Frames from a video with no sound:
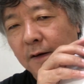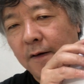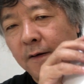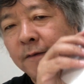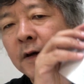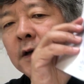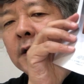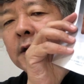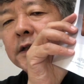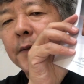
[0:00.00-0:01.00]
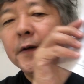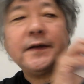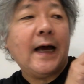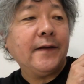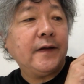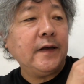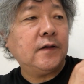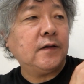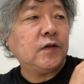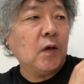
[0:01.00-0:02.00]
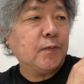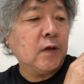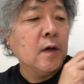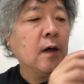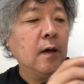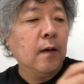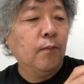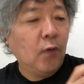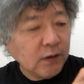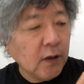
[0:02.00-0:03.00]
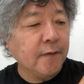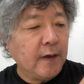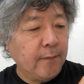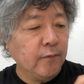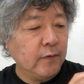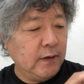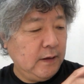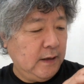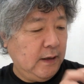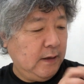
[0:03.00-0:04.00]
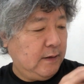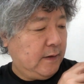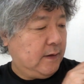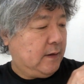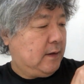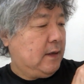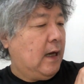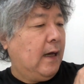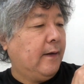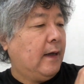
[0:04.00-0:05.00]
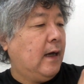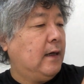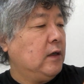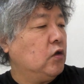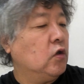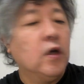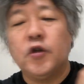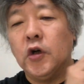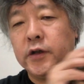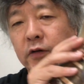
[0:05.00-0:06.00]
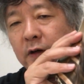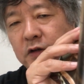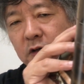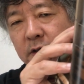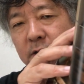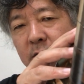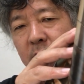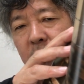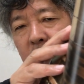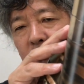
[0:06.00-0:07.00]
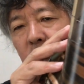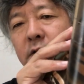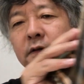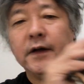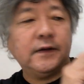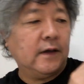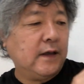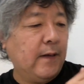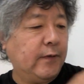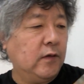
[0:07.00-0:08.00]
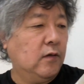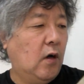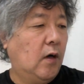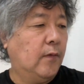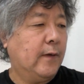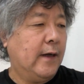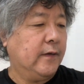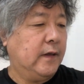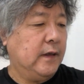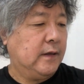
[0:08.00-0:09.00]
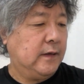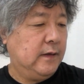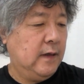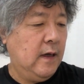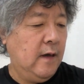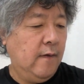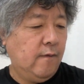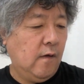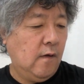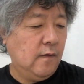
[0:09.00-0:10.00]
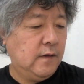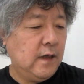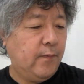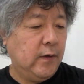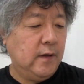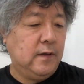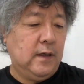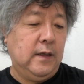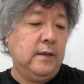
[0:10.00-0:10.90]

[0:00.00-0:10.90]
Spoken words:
of Japanese antique shops. Most of them are in Tokyo. Actually, Tokyo is the capital of antiques for Japanese